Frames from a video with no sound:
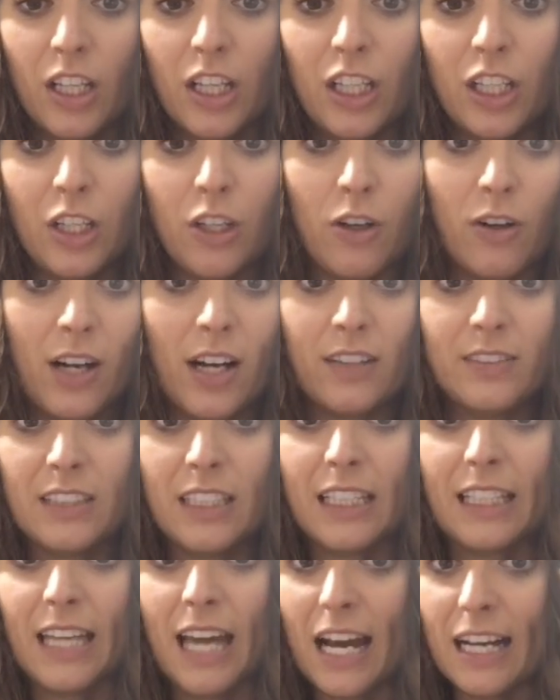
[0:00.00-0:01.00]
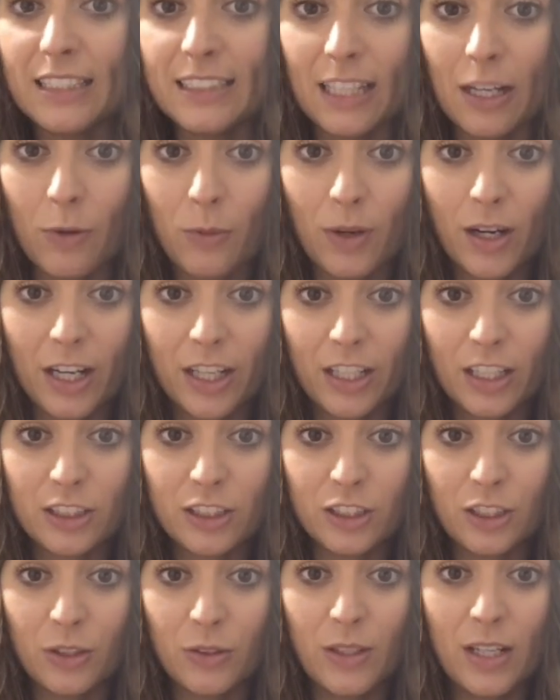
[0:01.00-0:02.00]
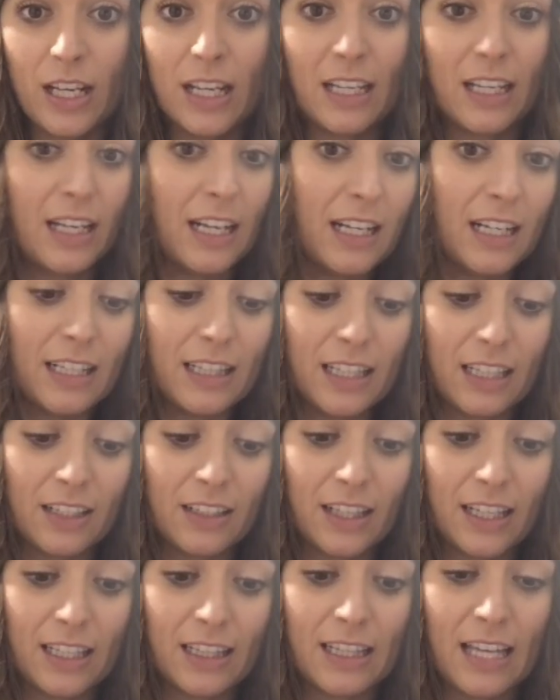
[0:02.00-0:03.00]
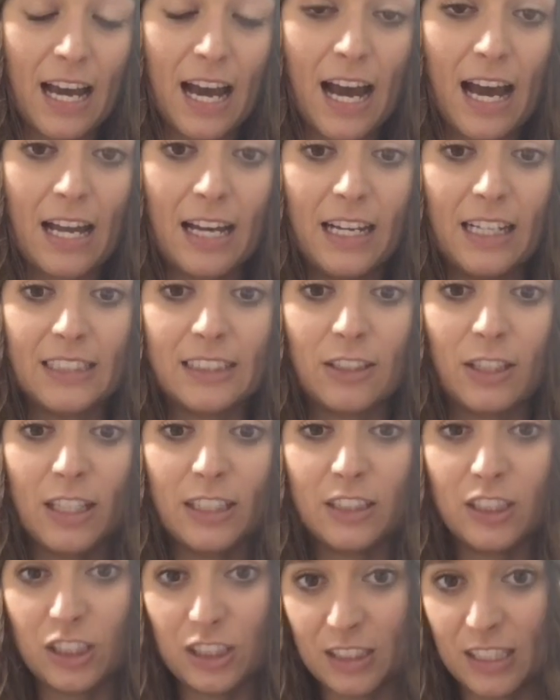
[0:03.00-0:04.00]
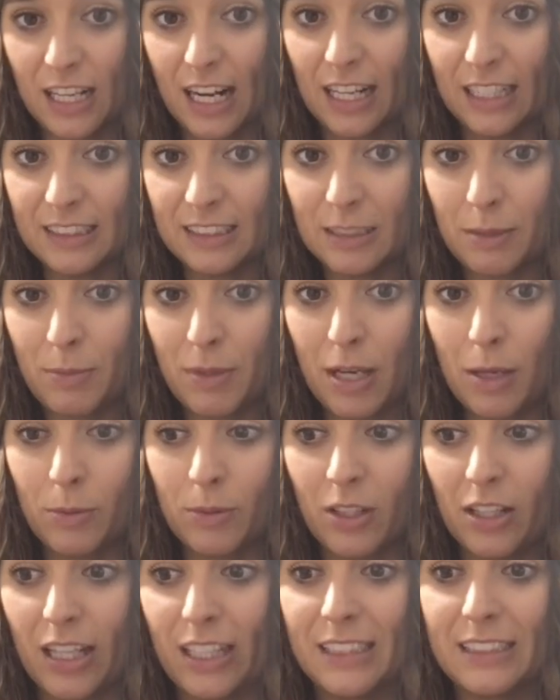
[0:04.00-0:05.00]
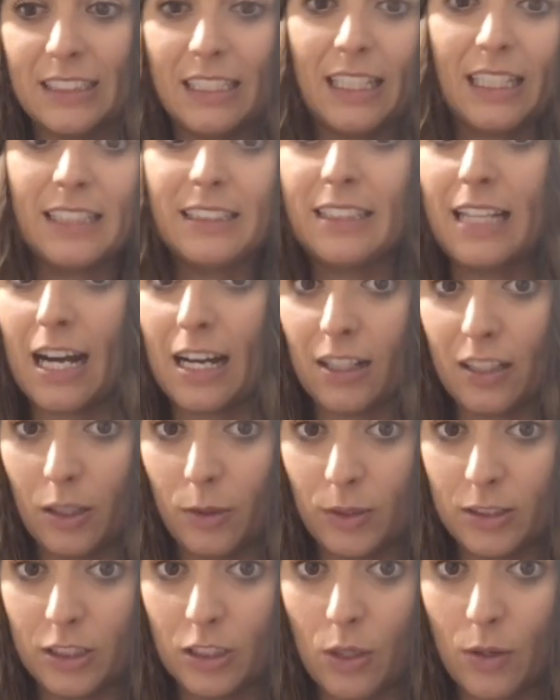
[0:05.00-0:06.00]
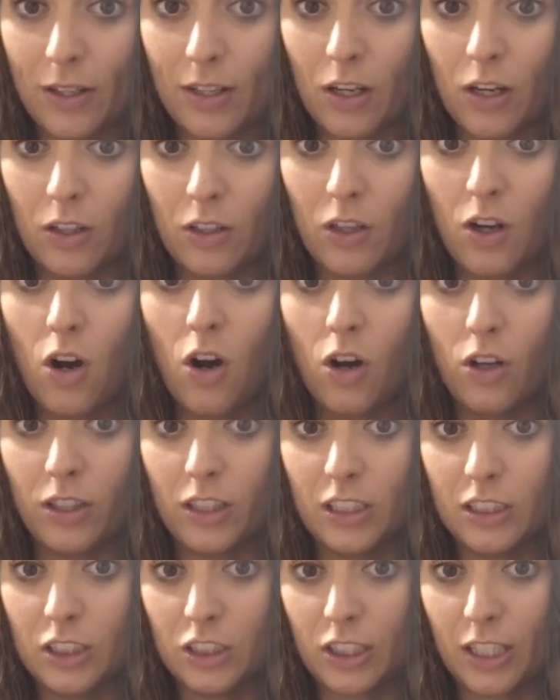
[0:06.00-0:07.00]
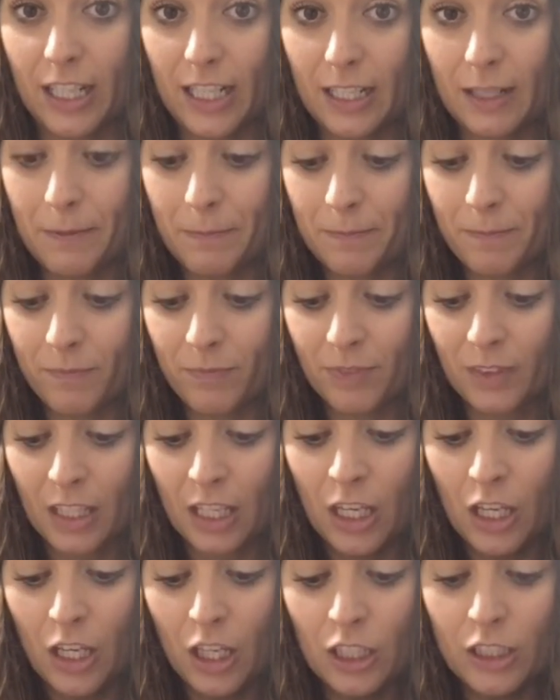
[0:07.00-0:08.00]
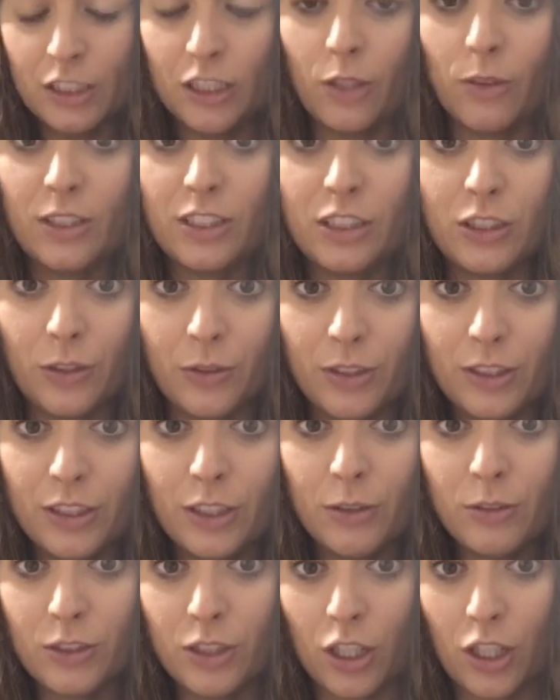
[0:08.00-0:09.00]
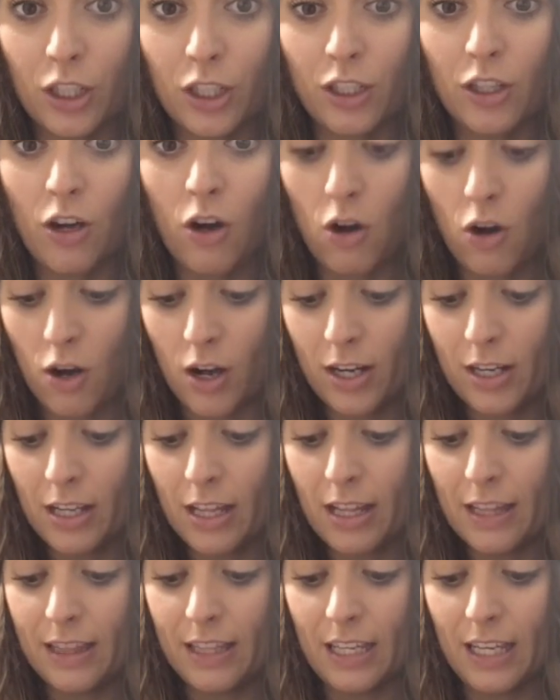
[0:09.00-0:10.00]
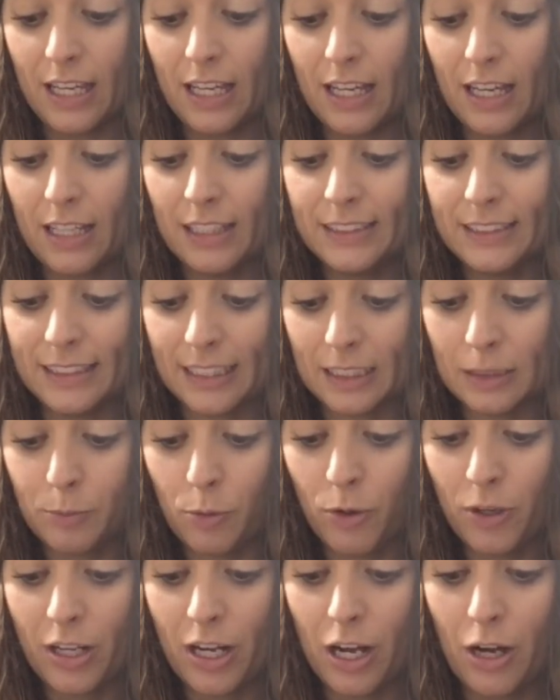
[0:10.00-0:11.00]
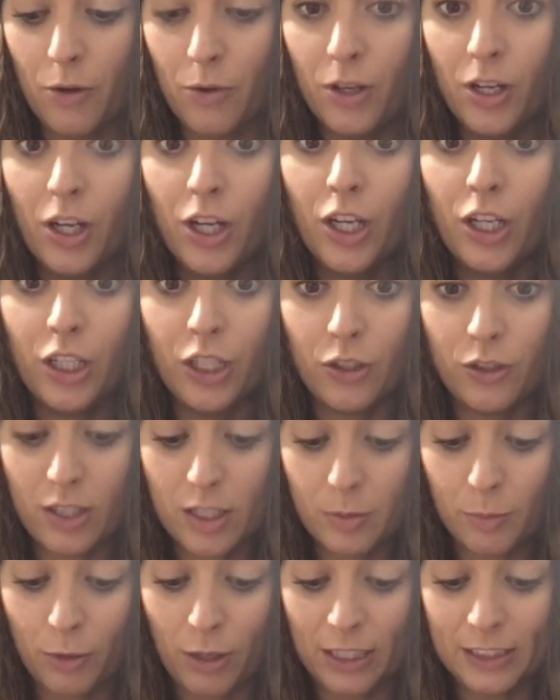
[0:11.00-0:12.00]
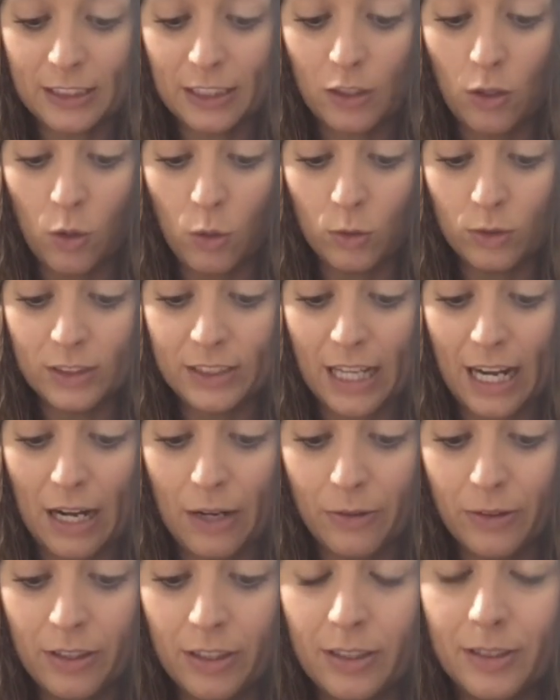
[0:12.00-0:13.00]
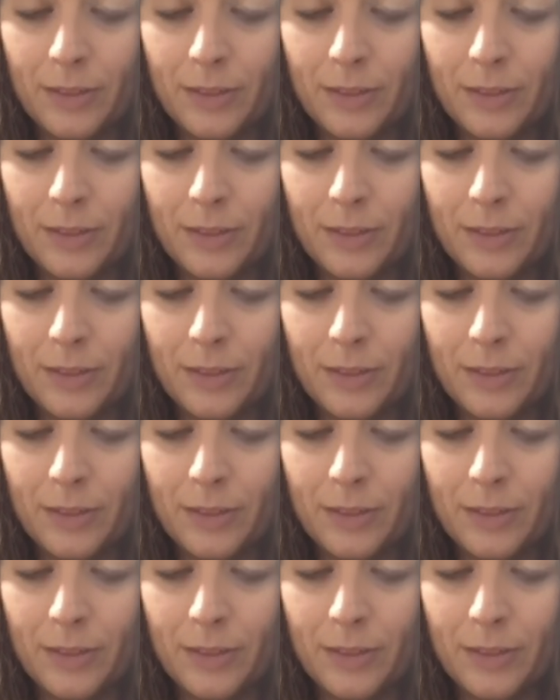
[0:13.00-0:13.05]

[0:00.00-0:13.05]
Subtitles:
You don't have to guess at where you're shooting, anything like that. It's just nice to be able to see exactly what's going on the screen. So as soon as you turn on the 6.0, you just press and hold down.